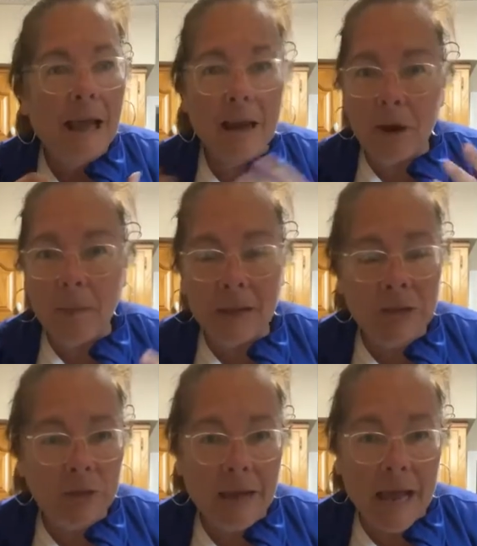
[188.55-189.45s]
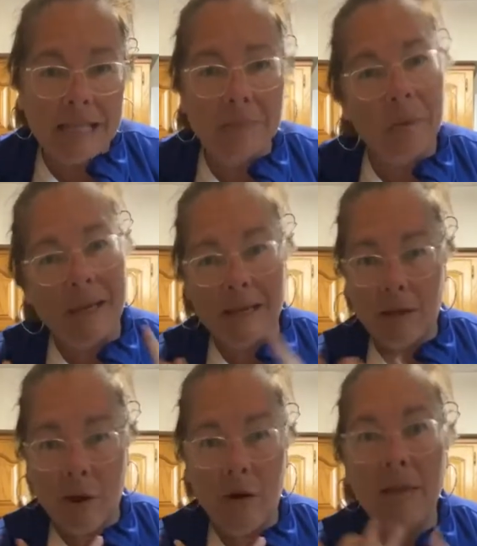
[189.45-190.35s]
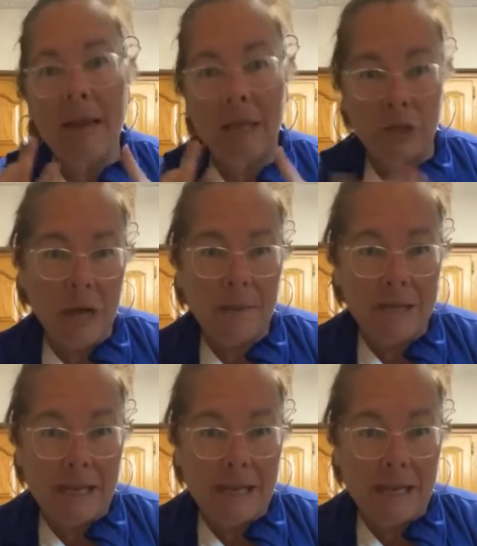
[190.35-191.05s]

I don't know about you guys, but we eat garlic and chopped